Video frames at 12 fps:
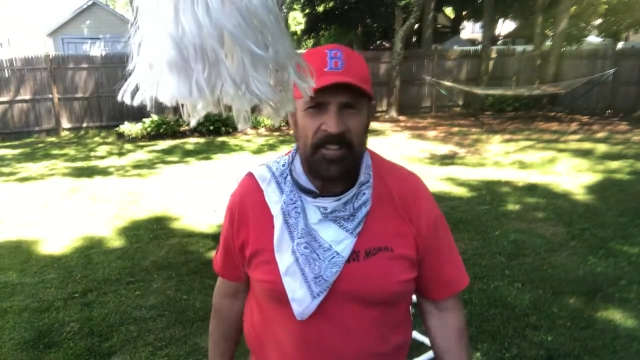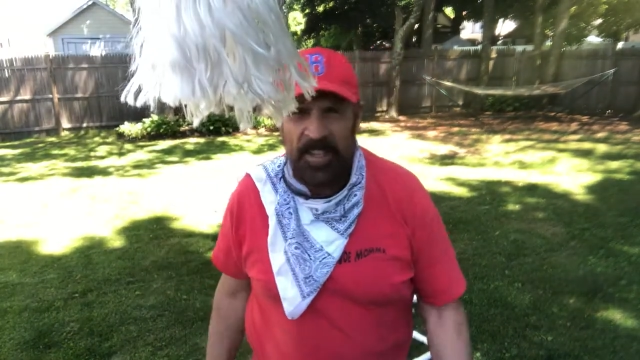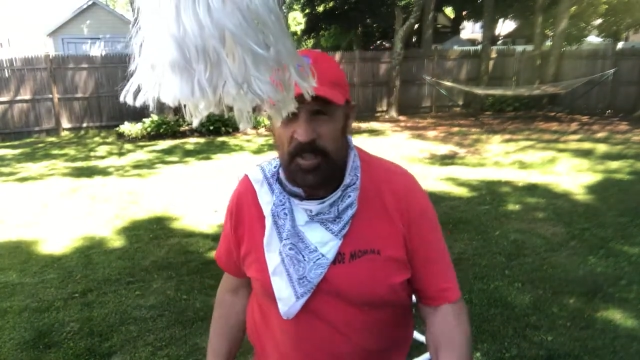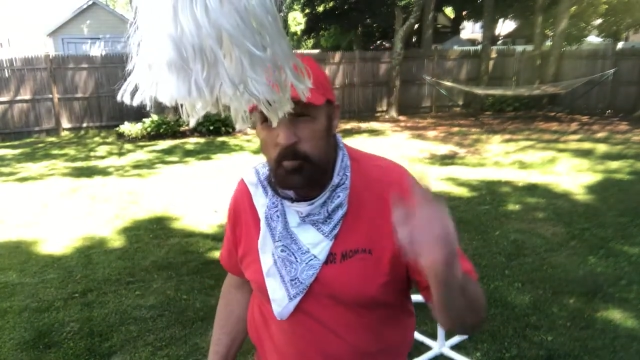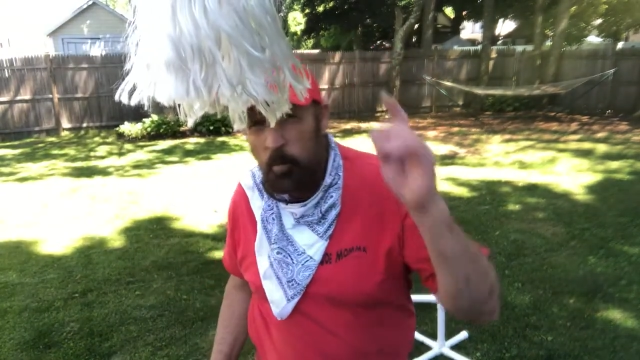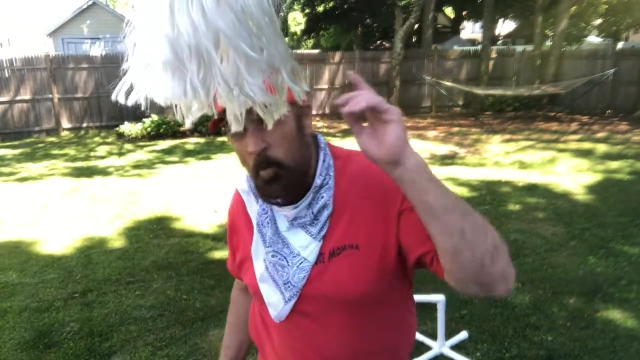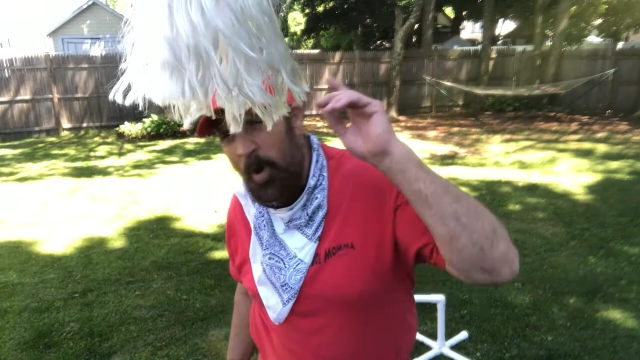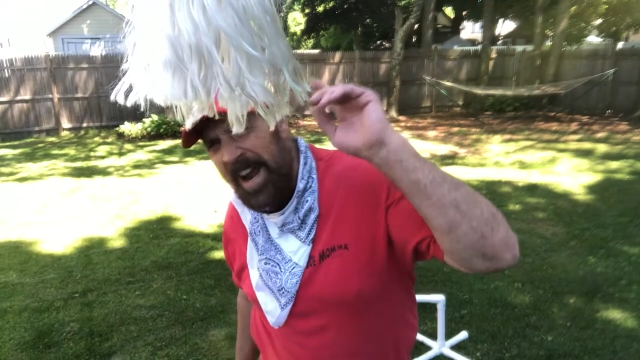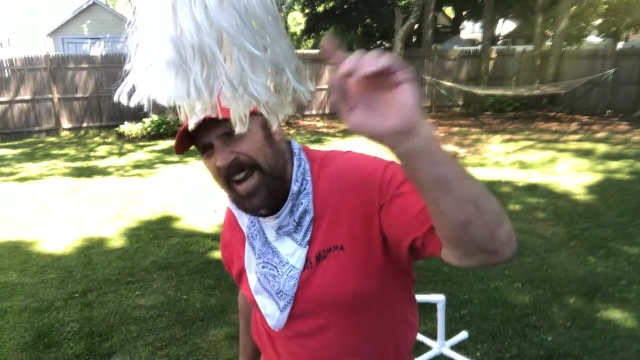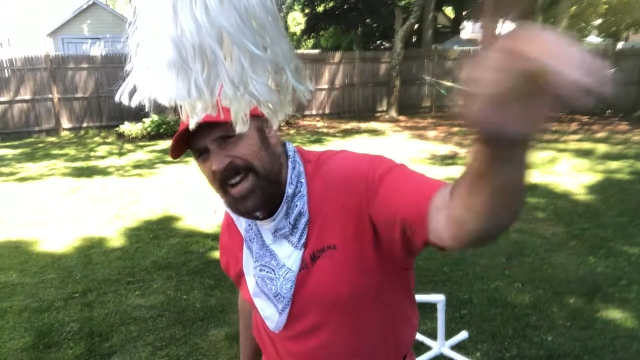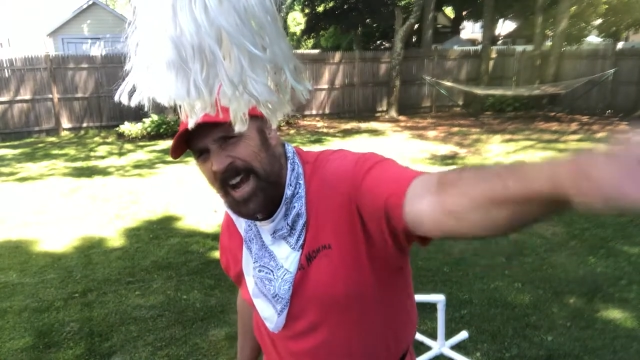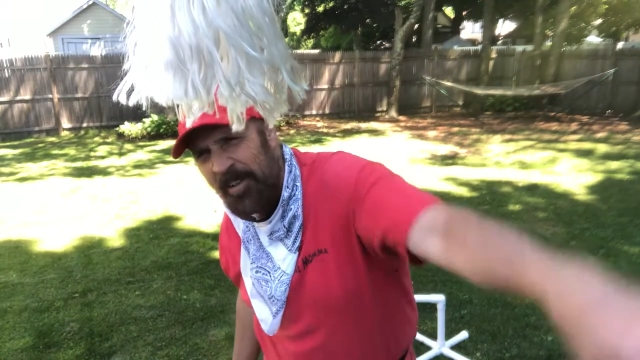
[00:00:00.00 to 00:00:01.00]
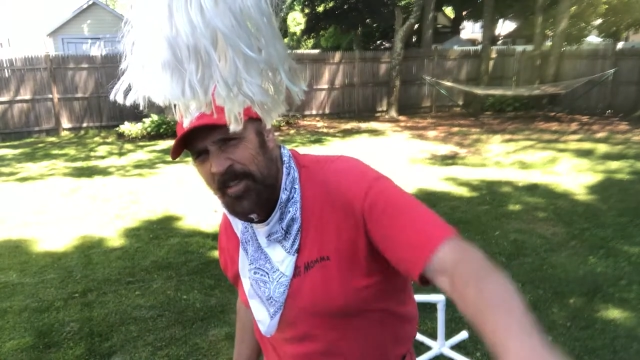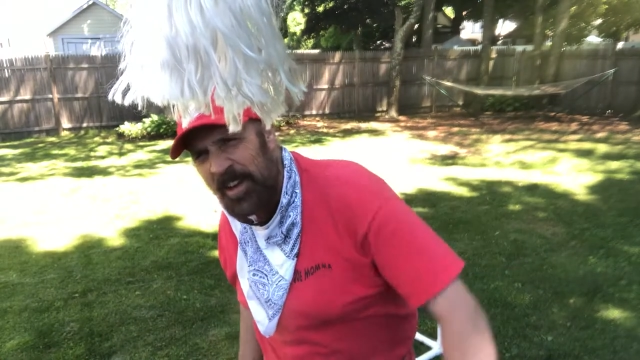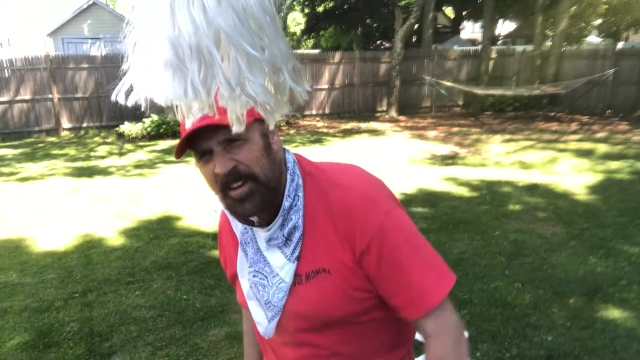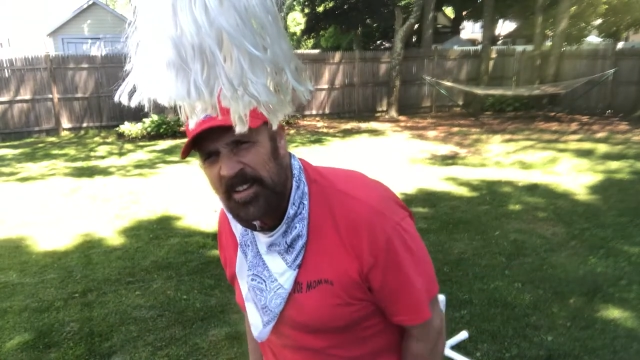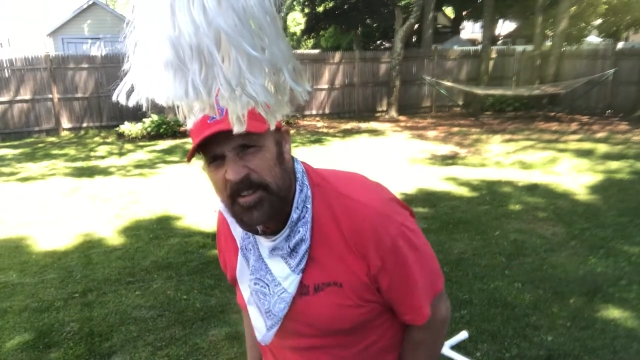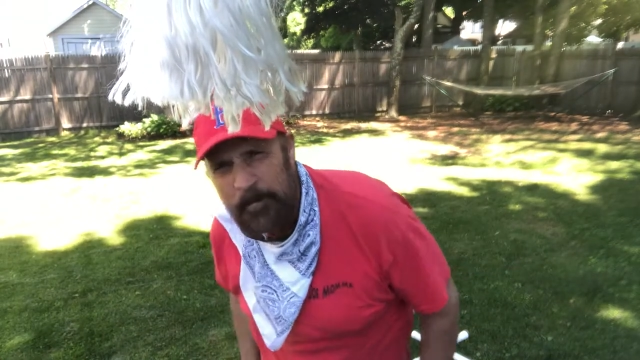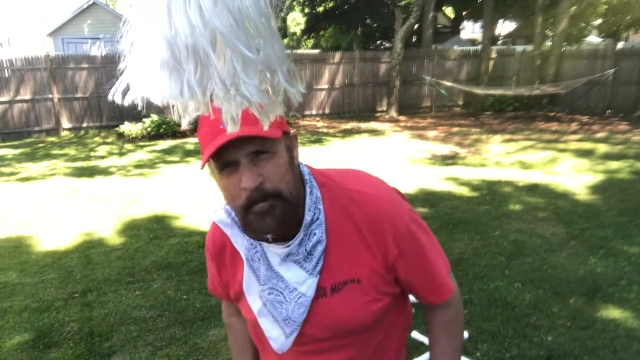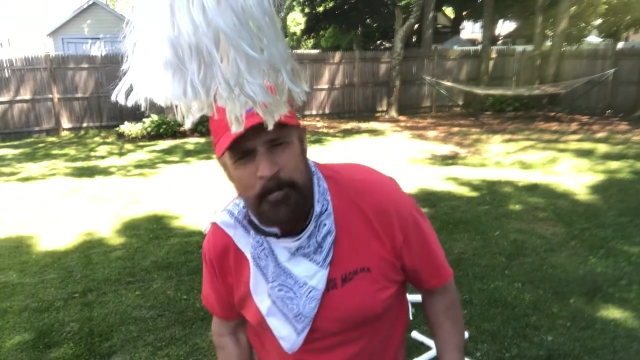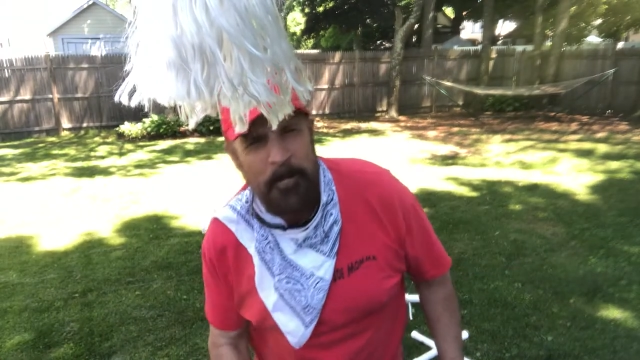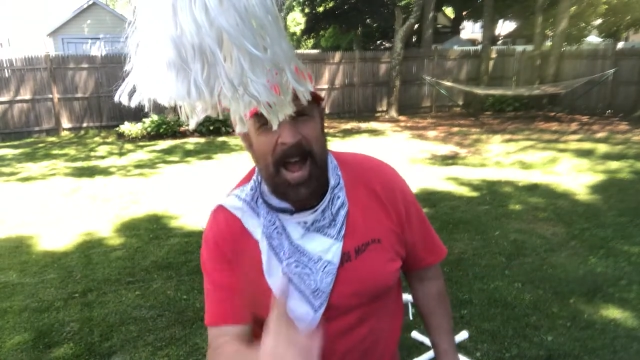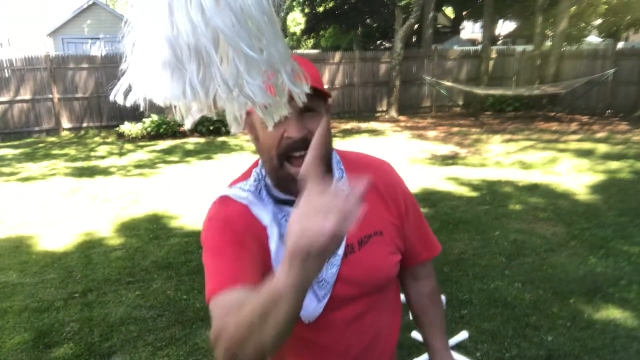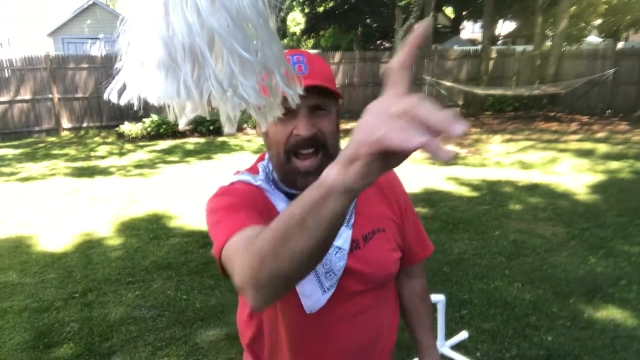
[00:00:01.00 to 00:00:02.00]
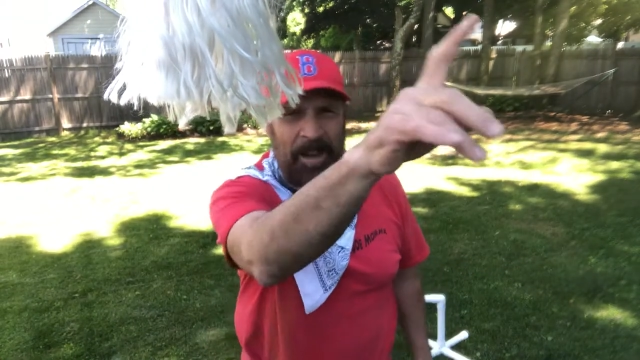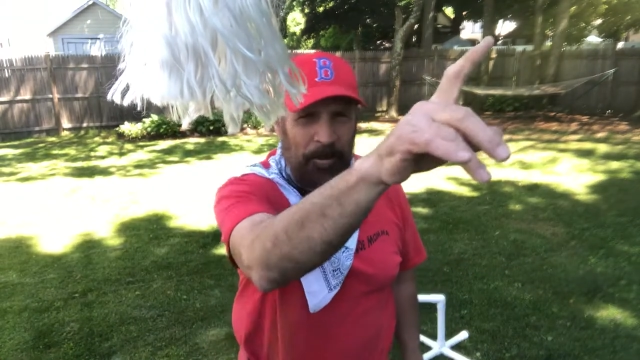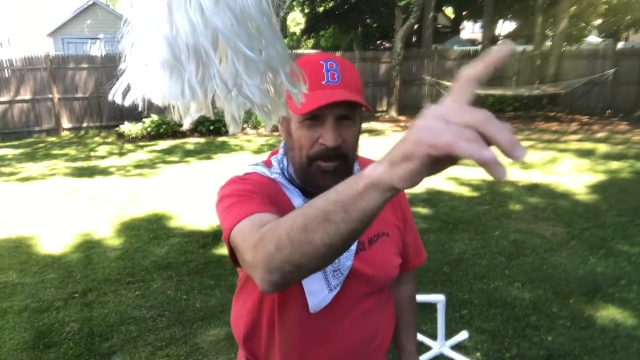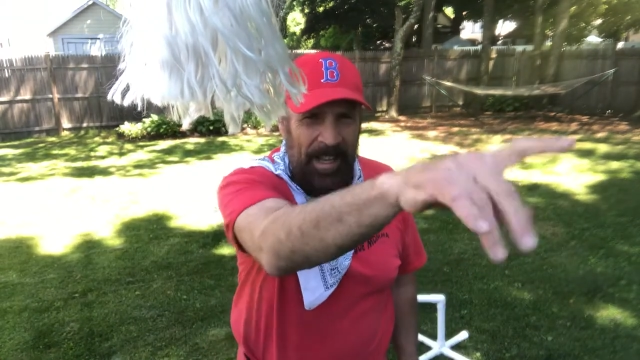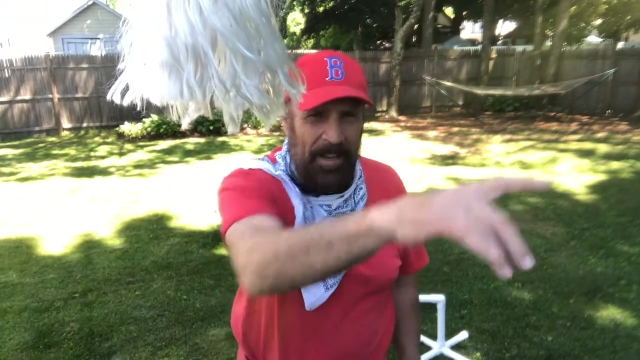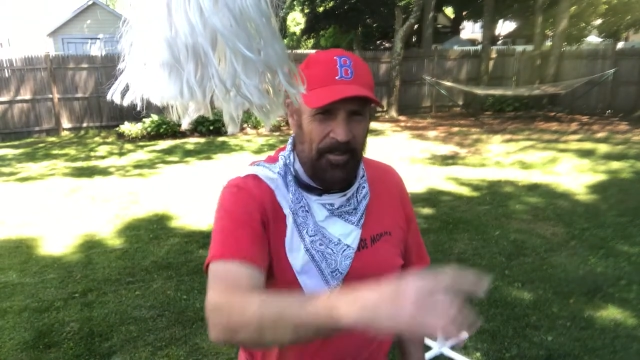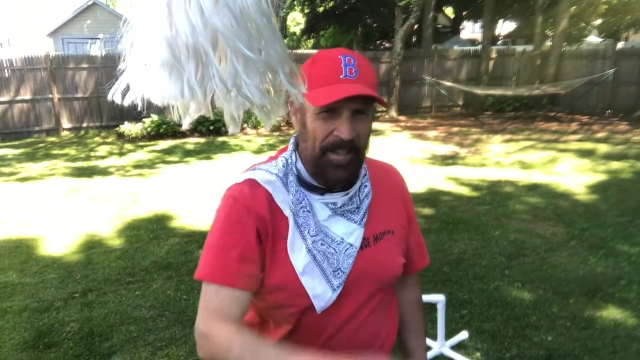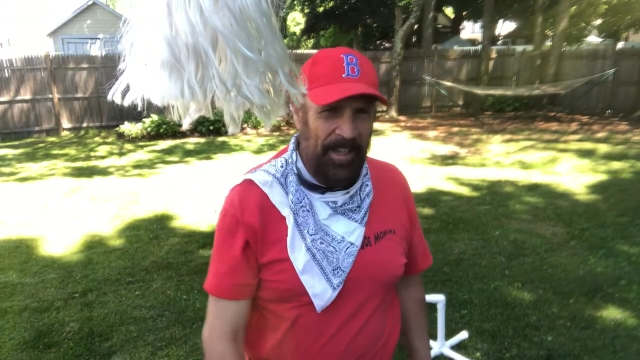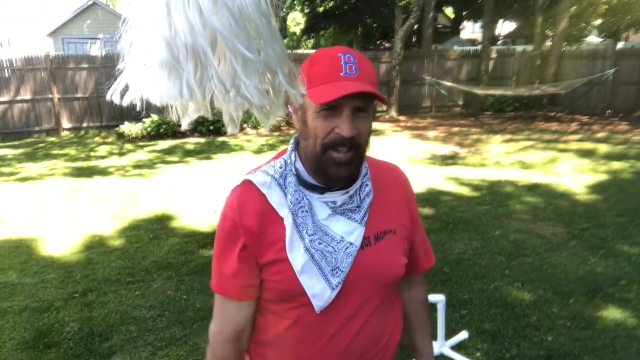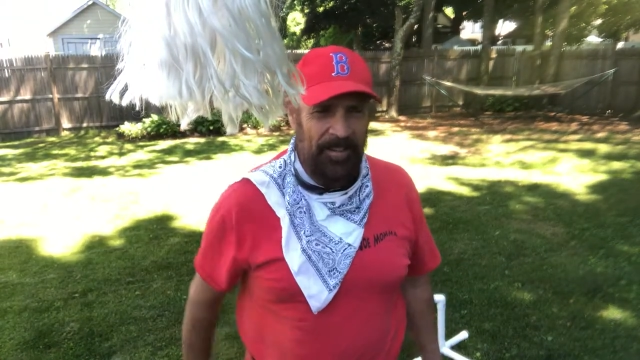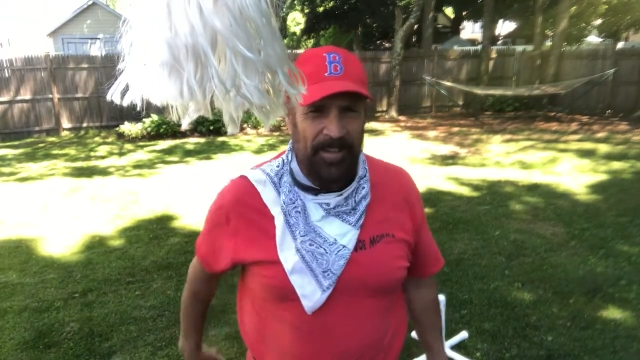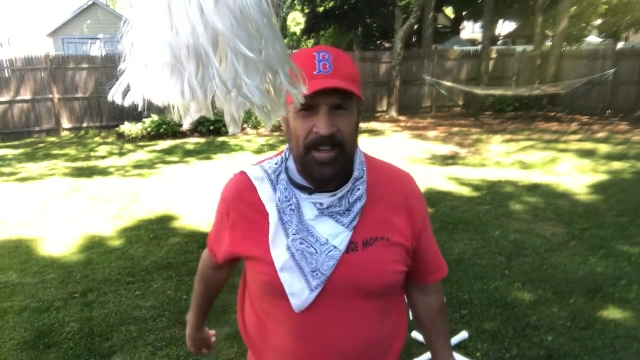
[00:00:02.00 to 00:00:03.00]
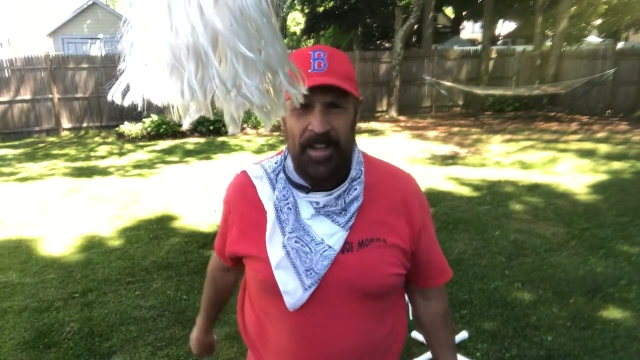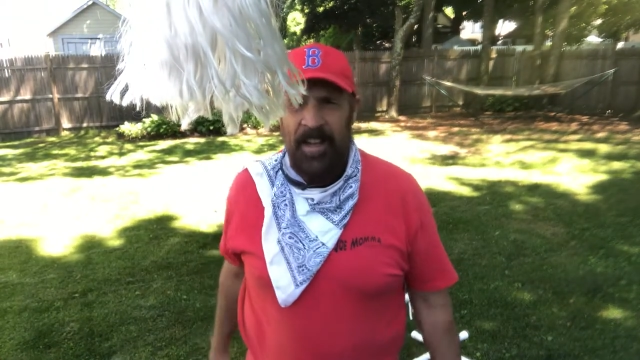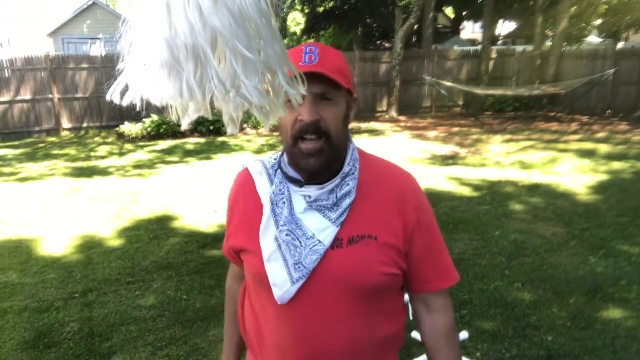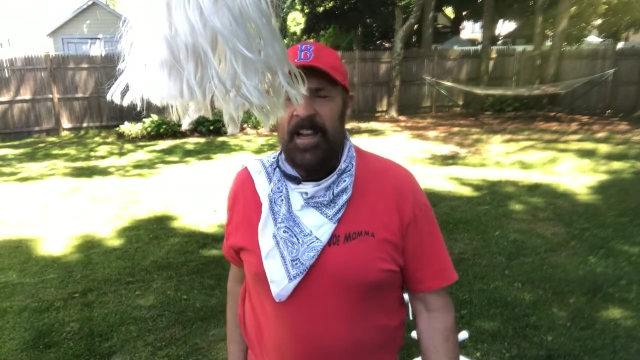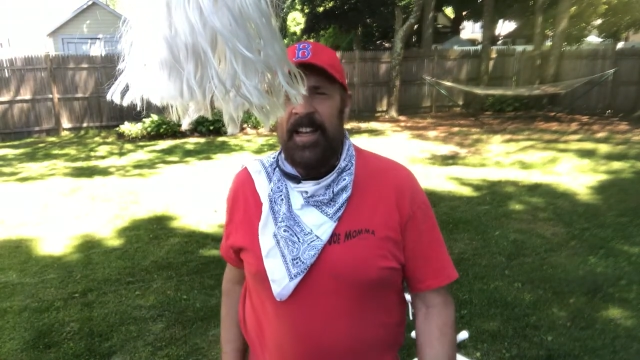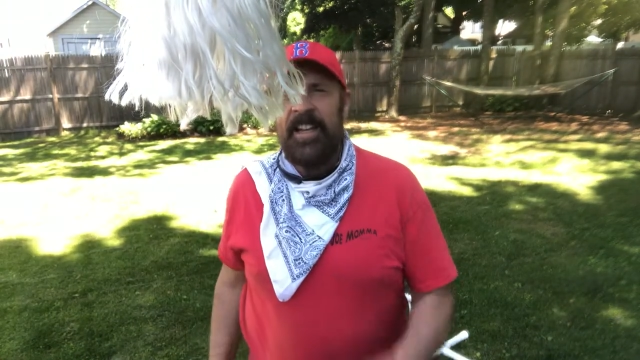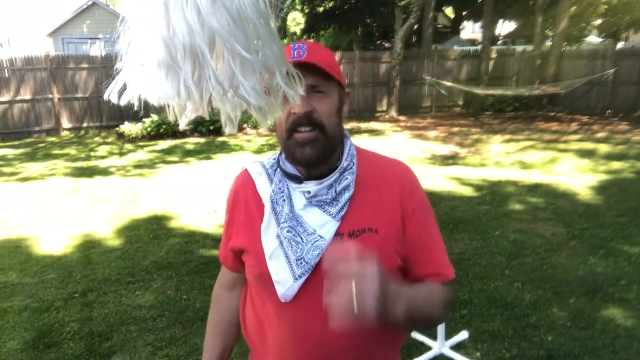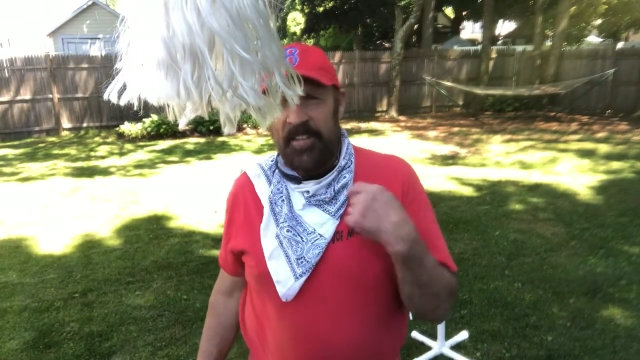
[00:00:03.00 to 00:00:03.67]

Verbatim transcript: He's way down there. He's a mile down there and he's